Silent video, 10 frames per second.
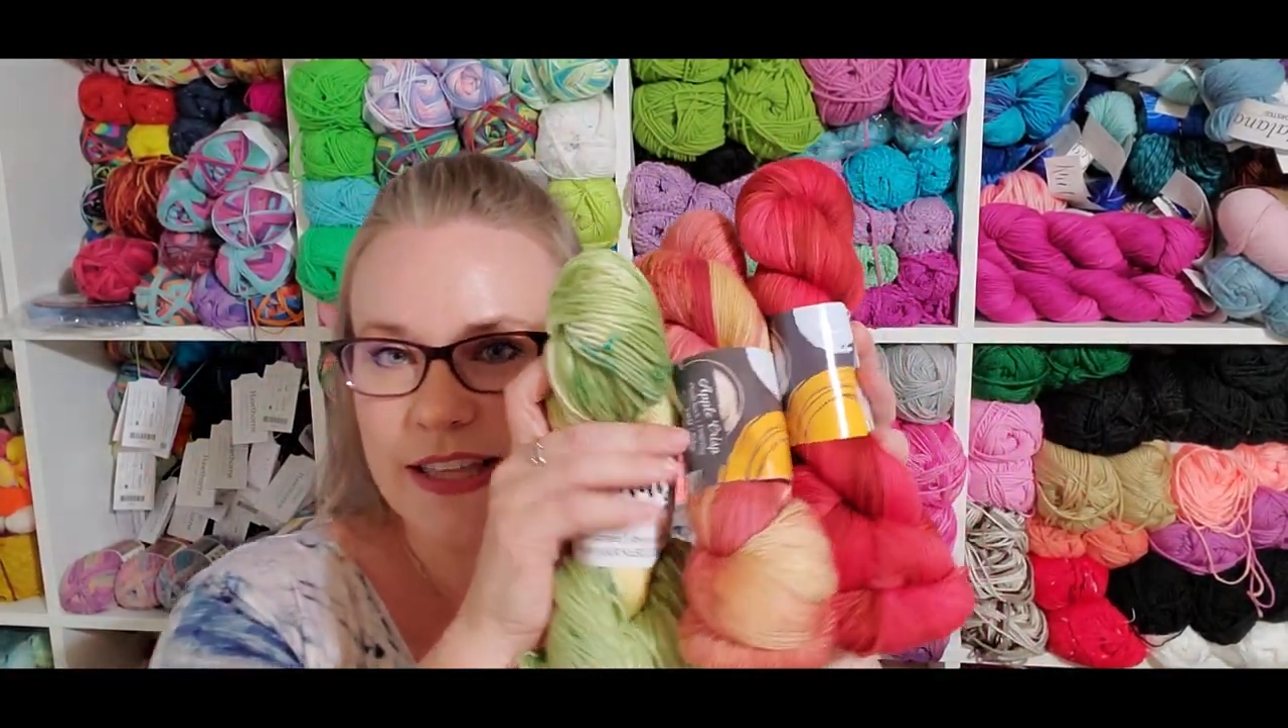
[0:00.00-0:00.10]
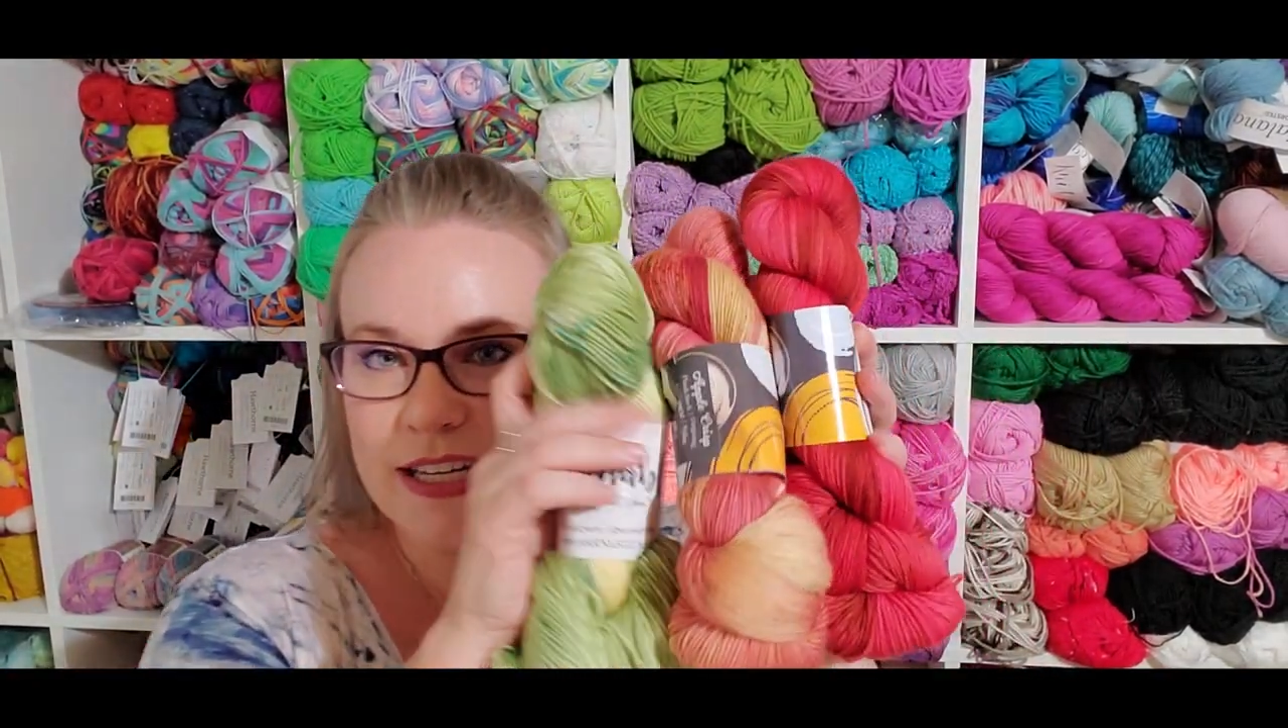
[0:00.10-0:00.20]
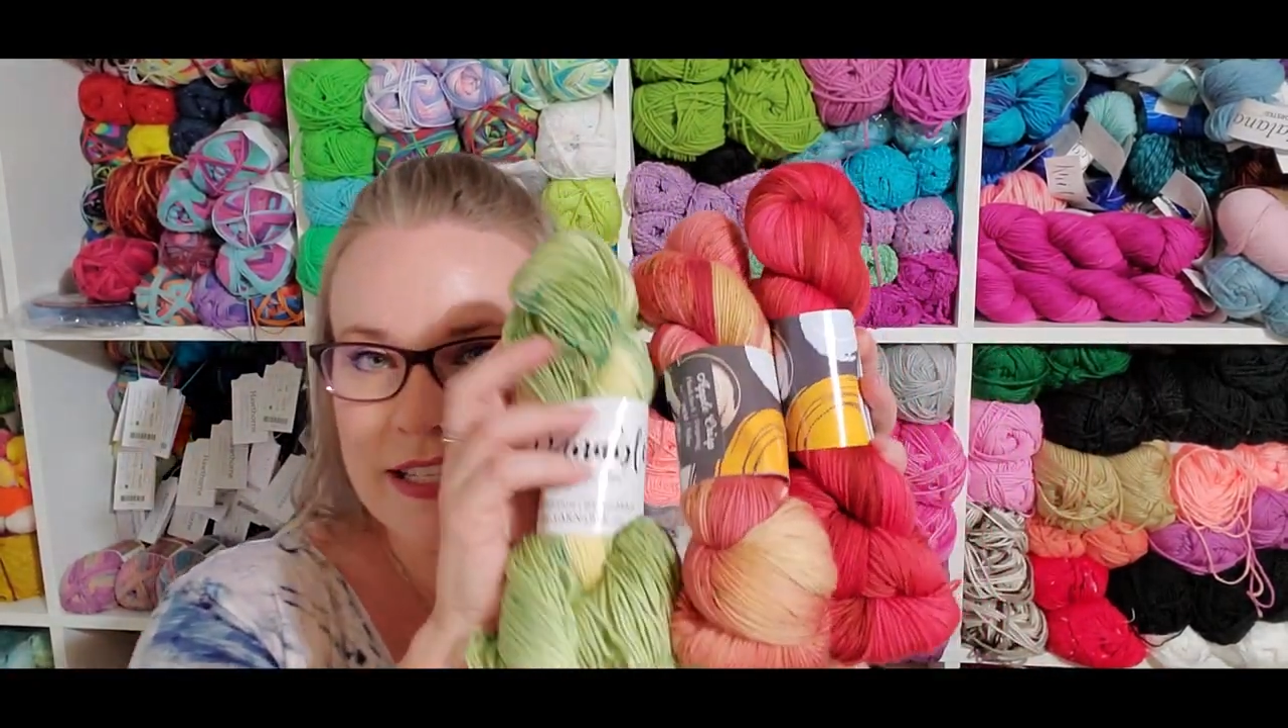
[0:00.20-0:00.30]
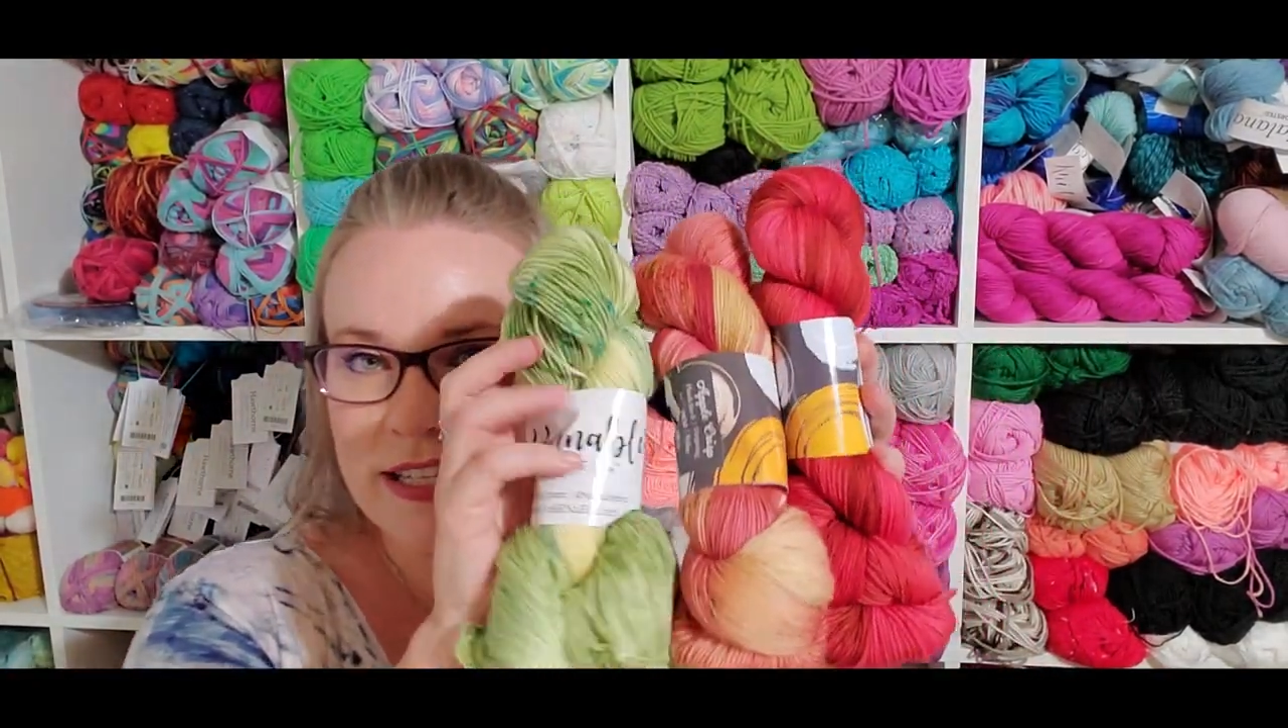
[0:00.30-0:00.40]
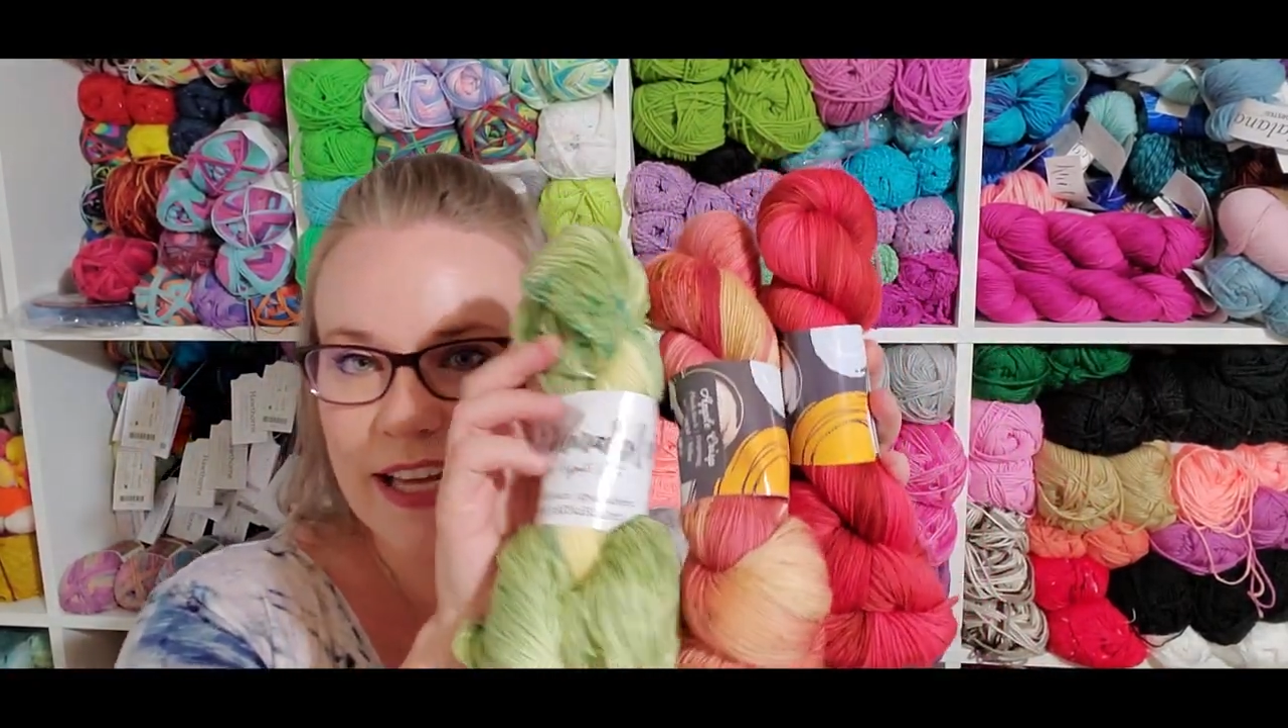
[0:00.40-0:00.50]
of
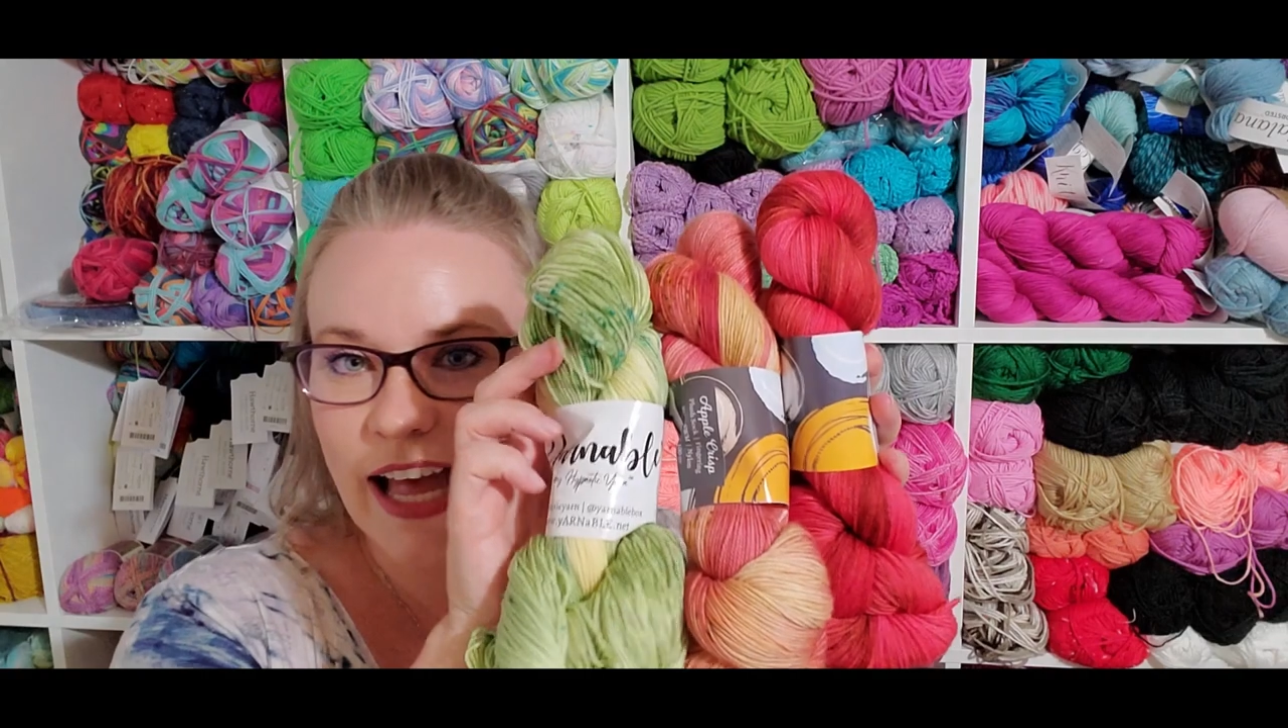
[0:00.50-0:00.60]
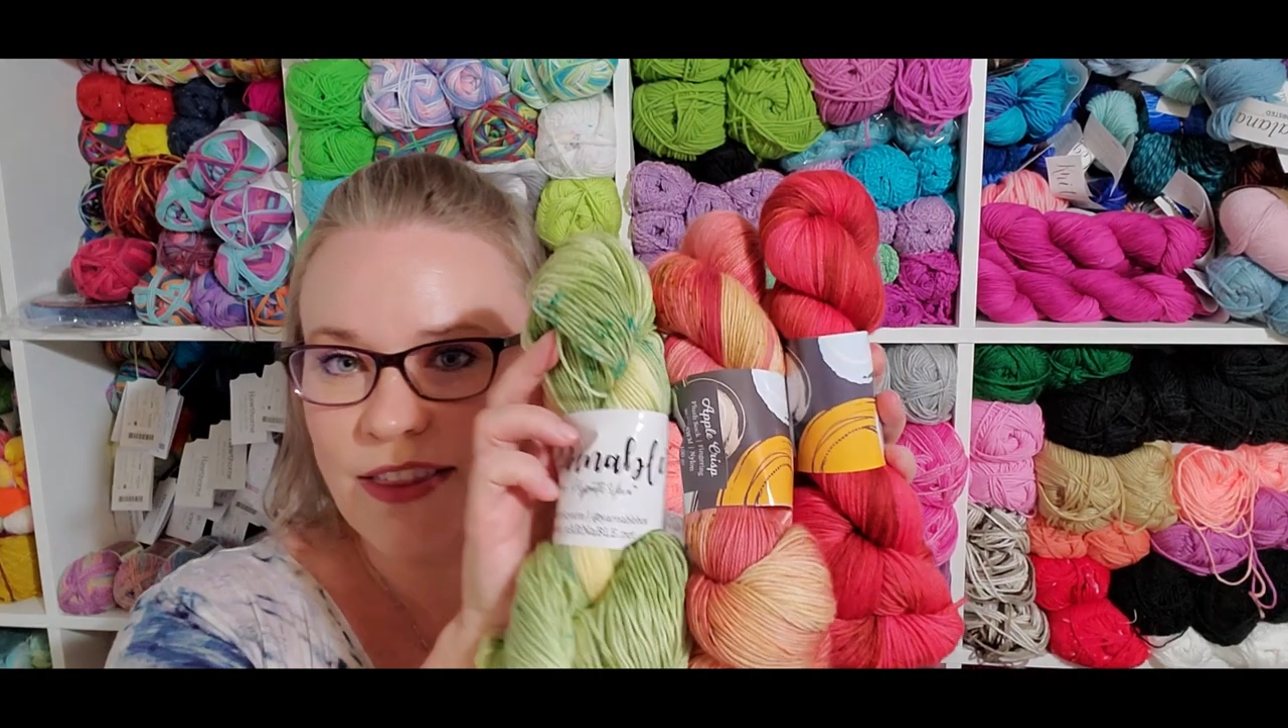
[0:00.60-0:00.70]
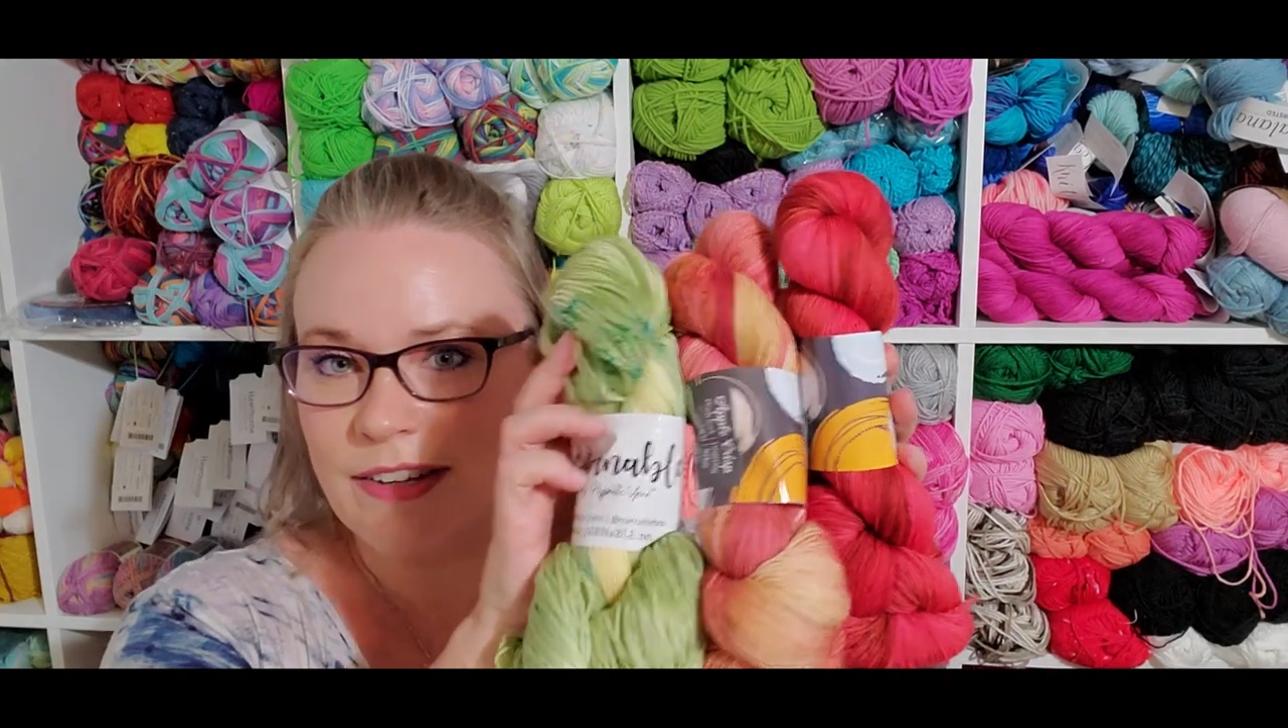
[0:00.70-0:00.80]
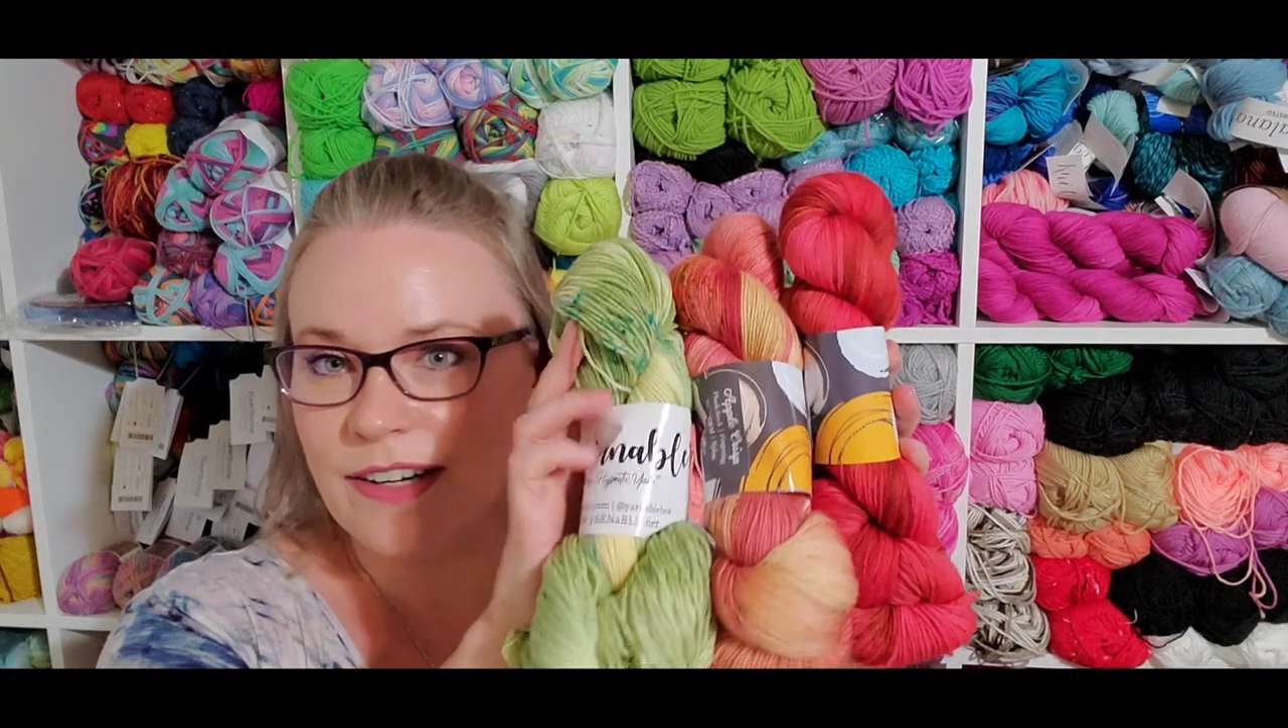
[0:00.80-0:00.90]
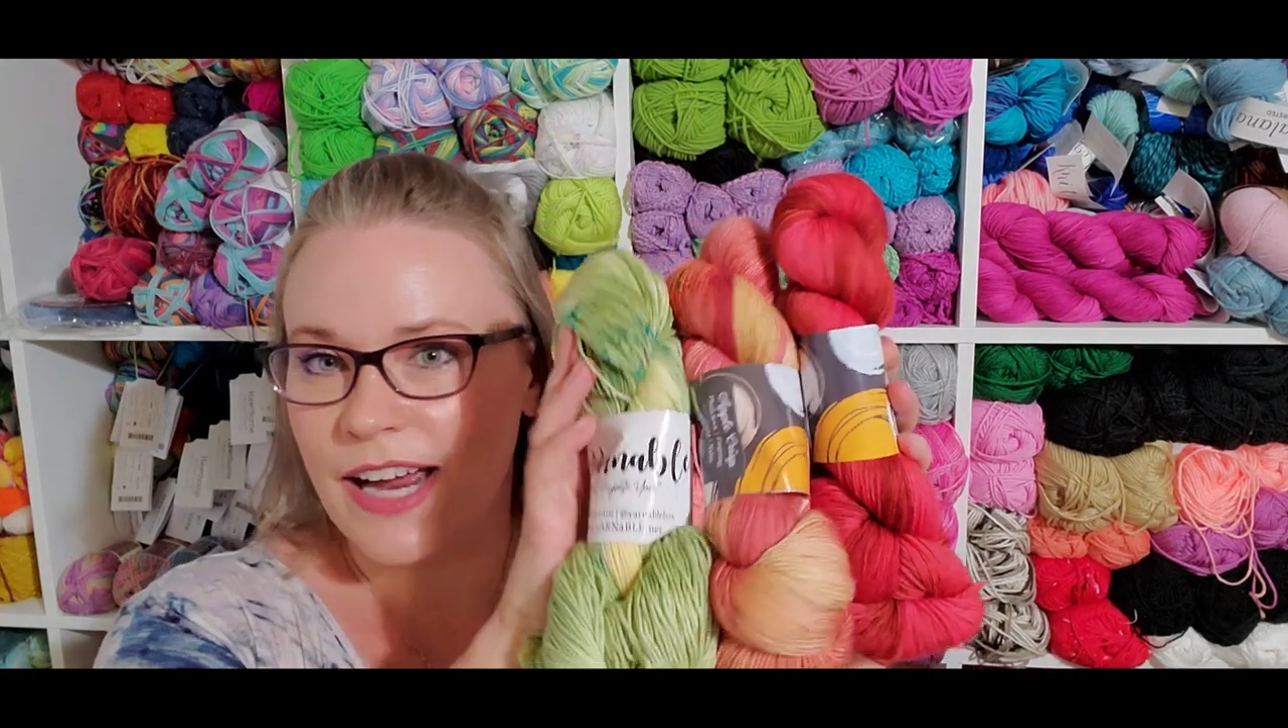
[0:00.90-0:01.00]
these
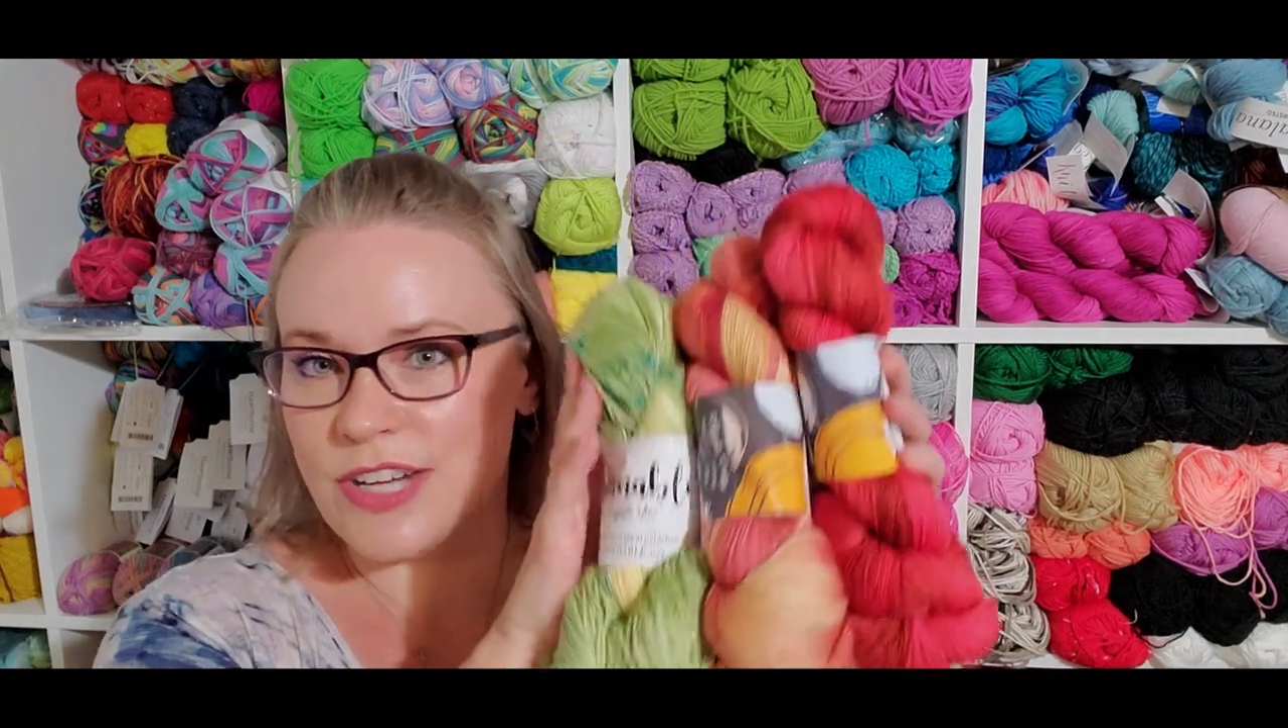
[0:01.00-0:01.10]
together.